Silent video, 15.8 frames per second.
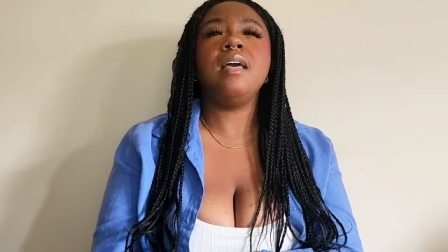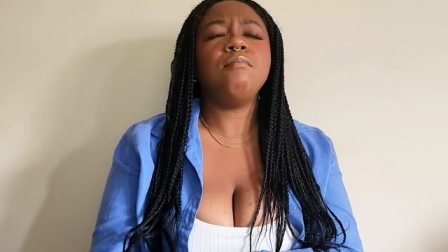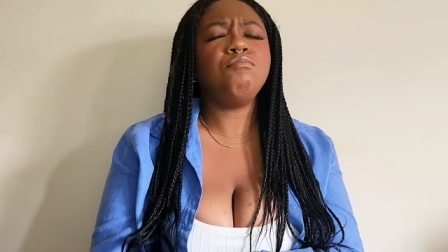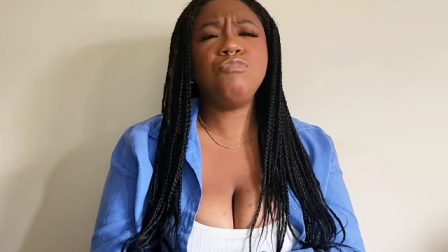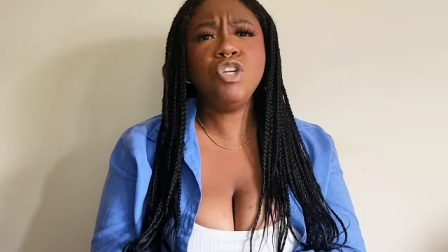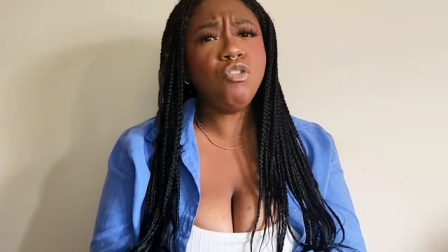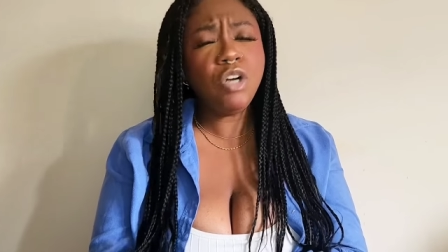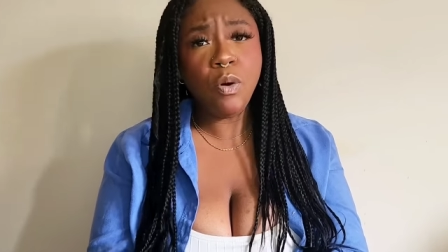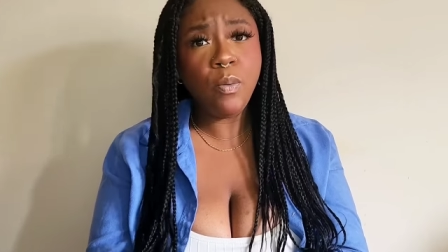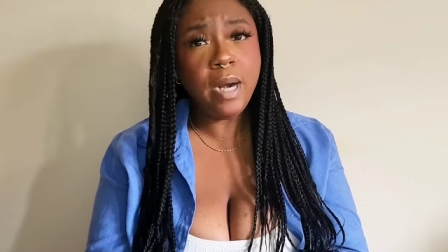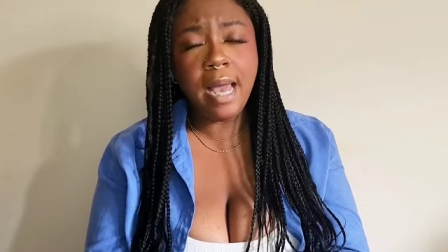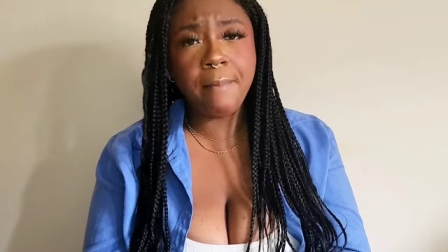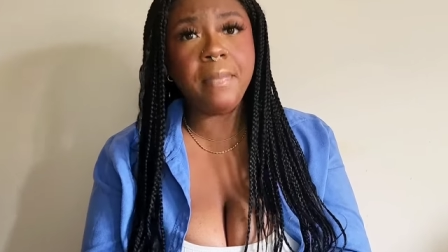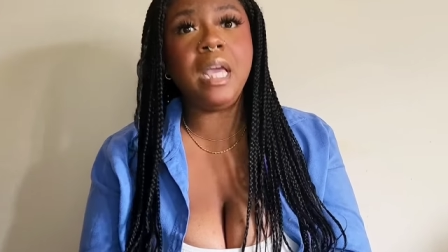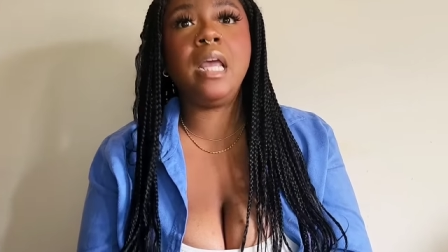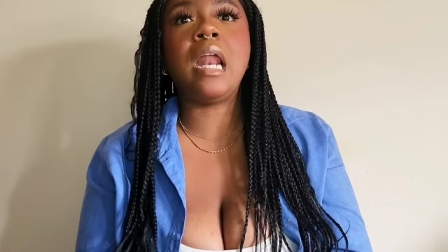You know what I
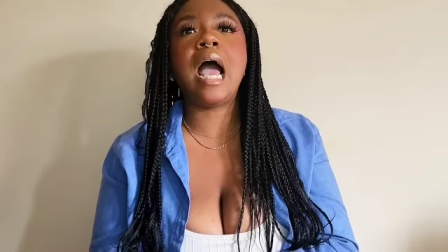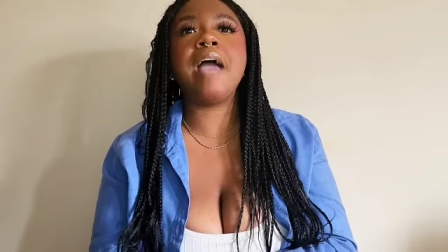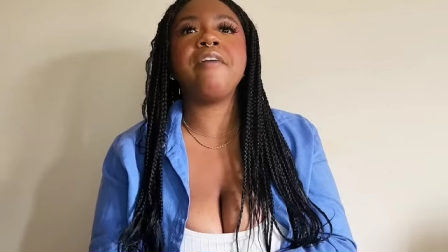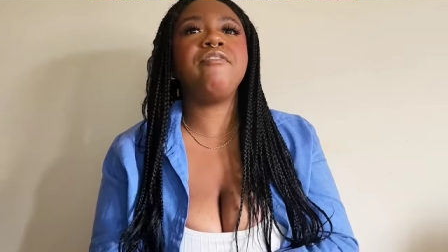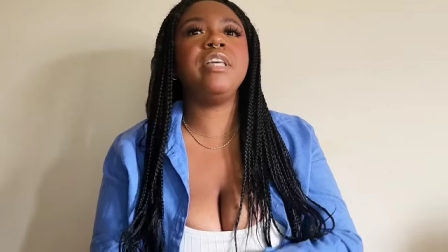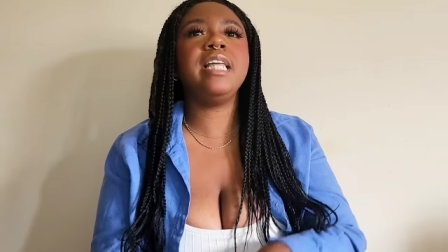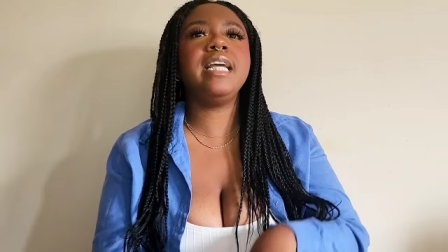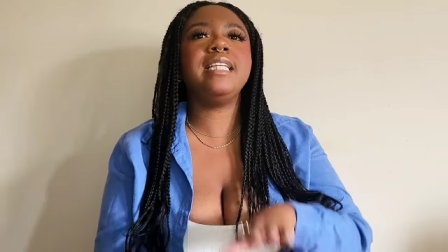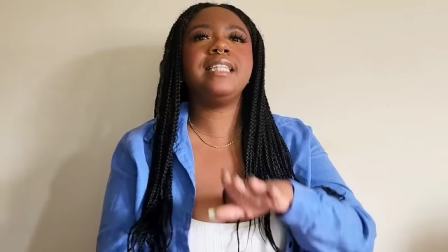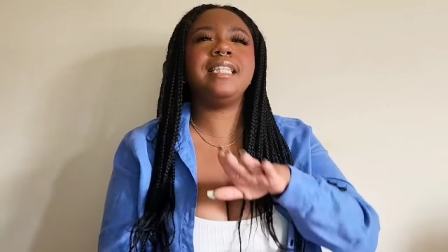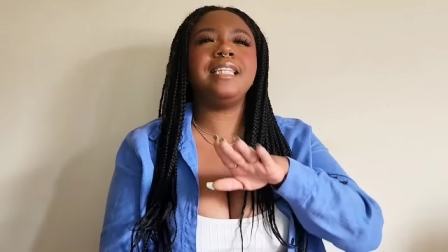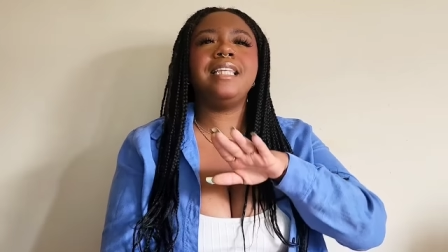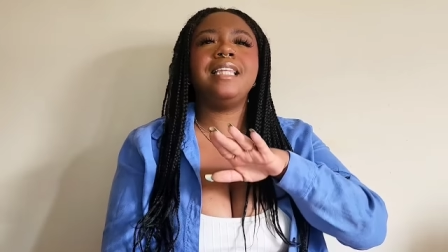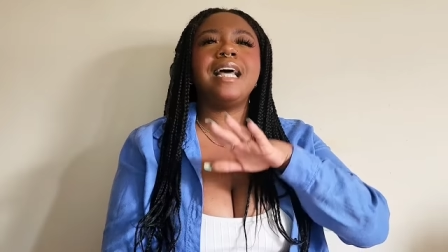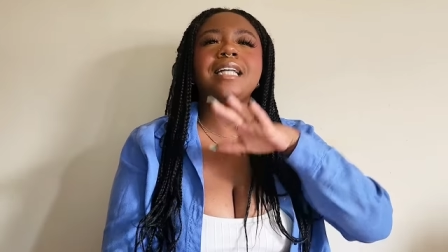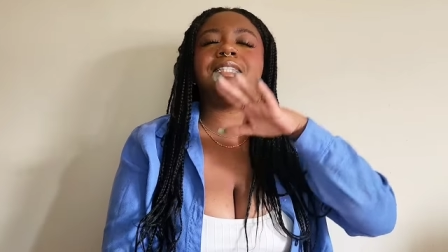mean. I feel like
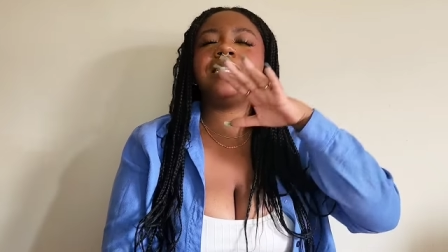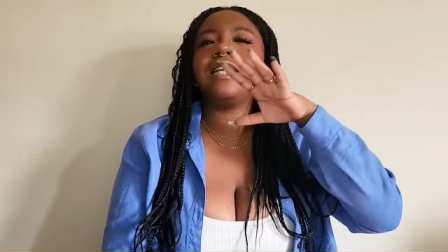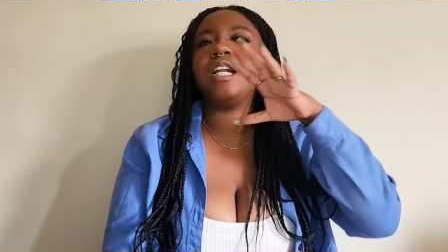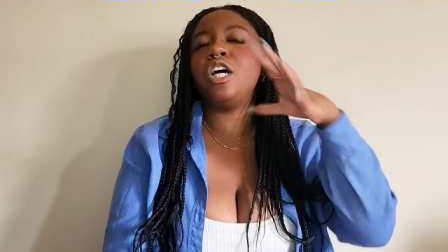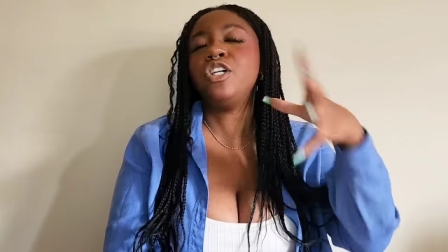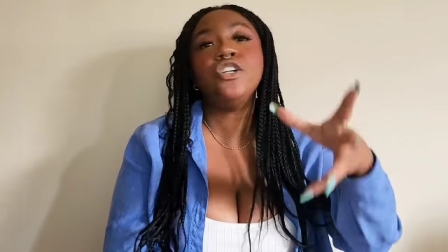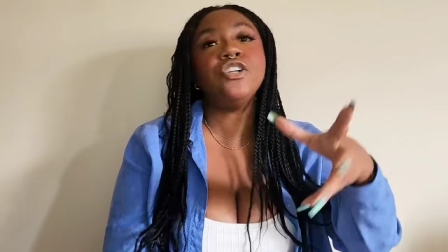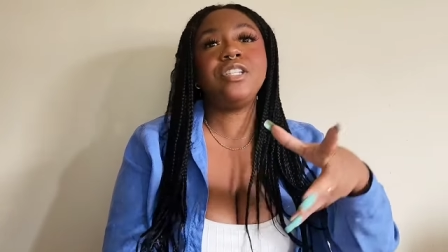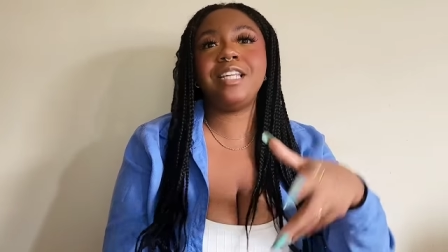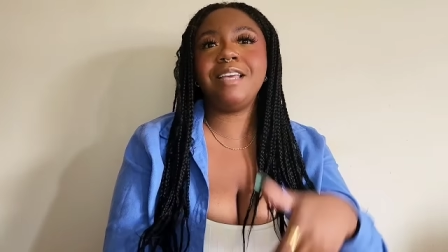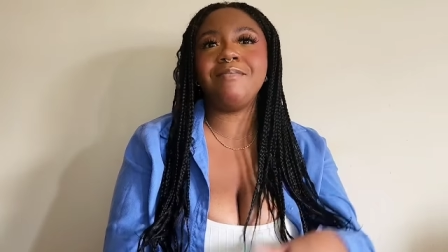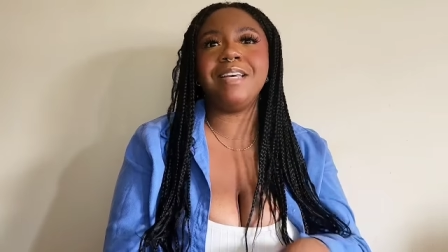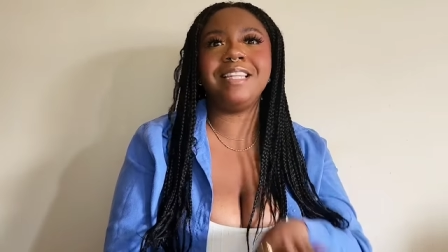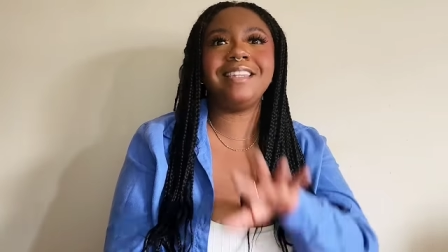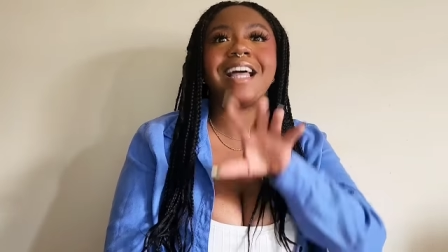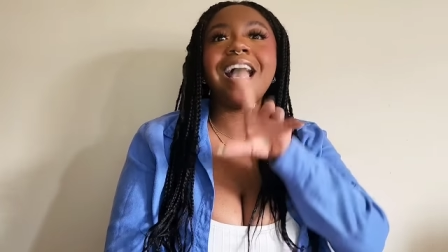that's an
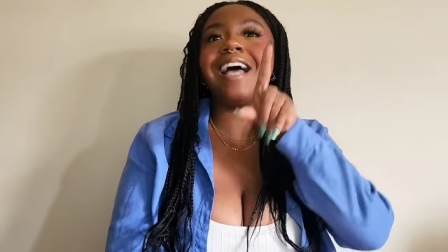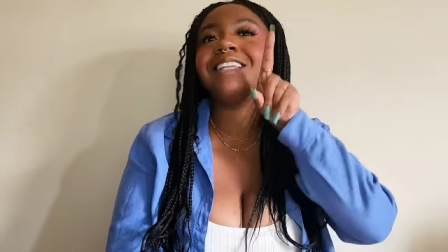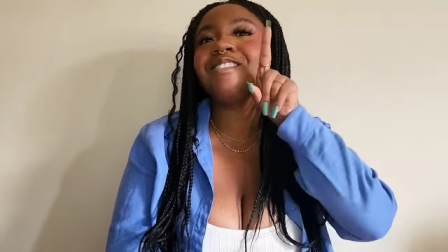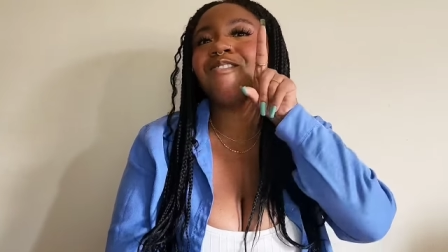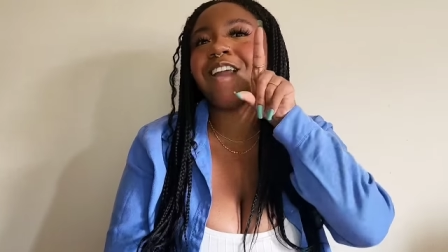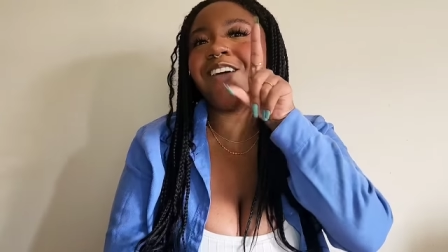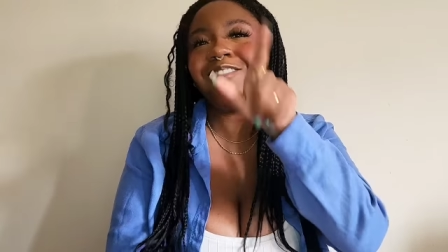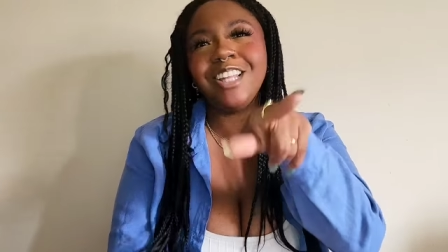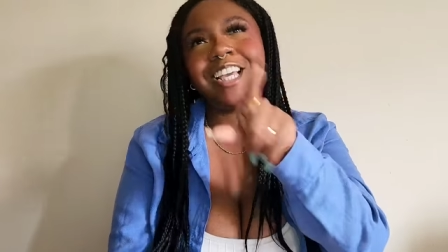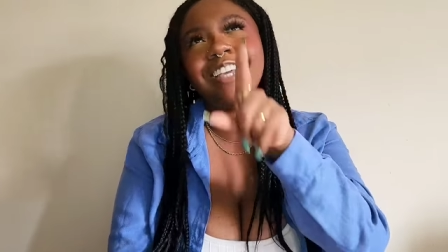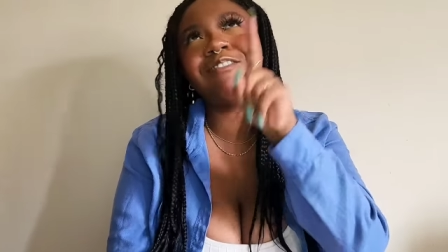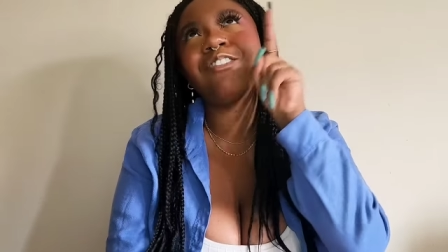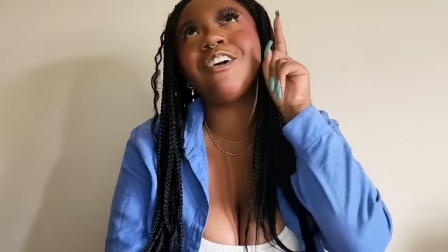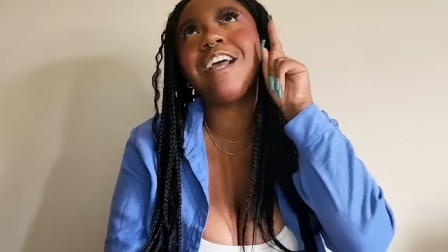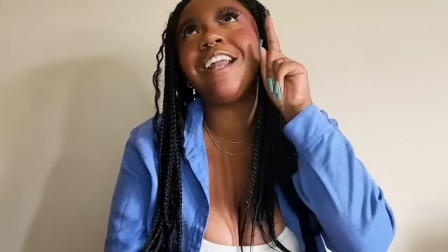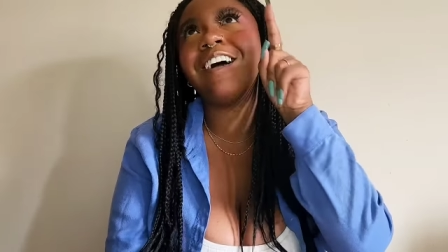understatement. That's what I'm looking
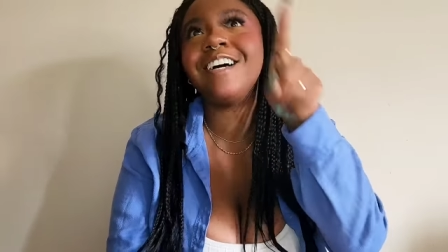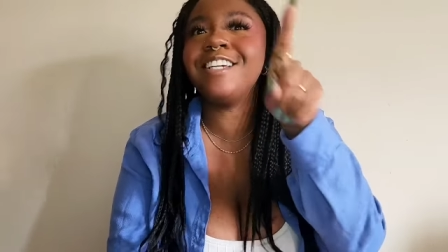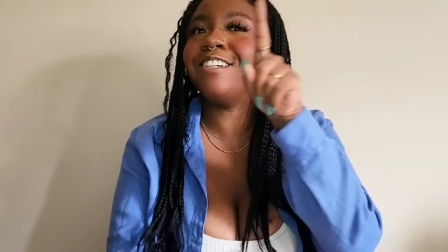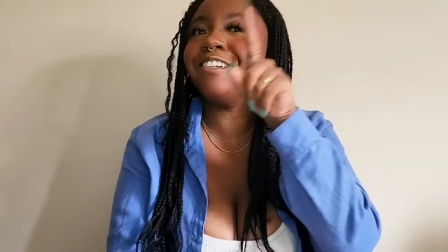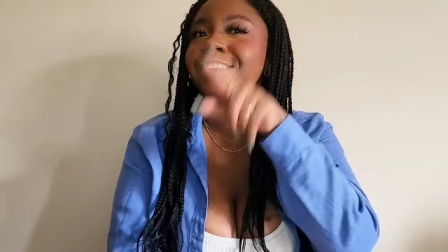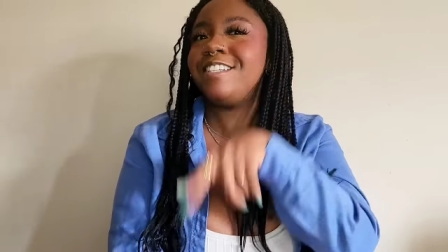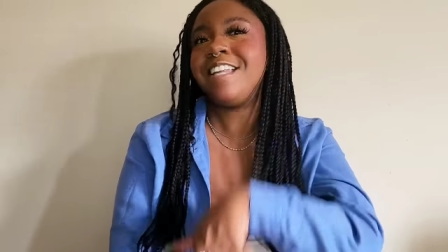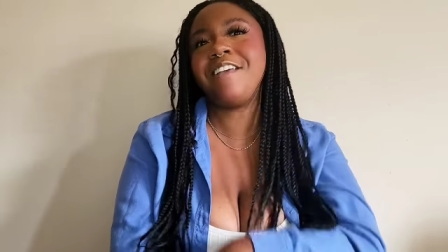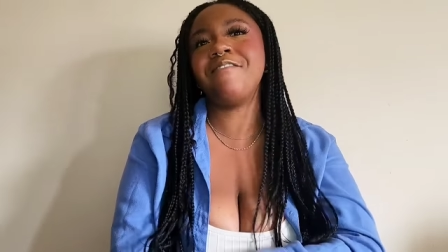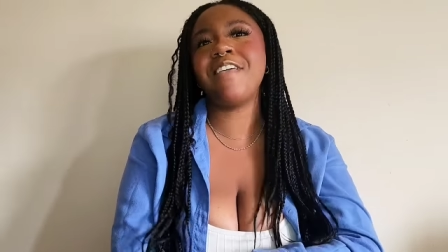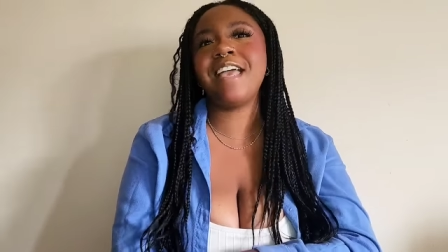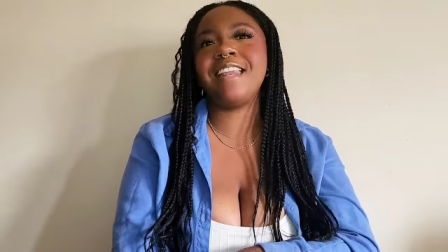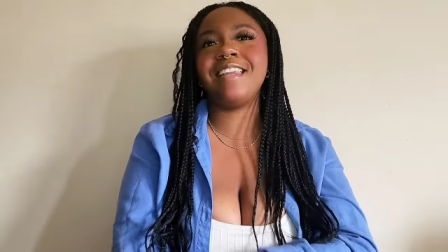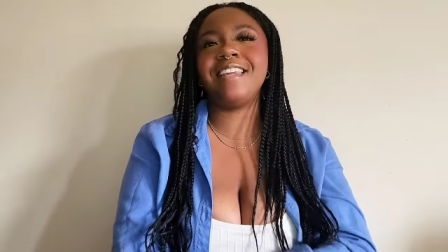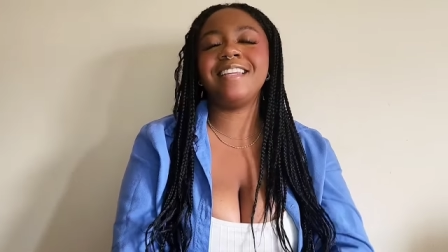for, an understatement.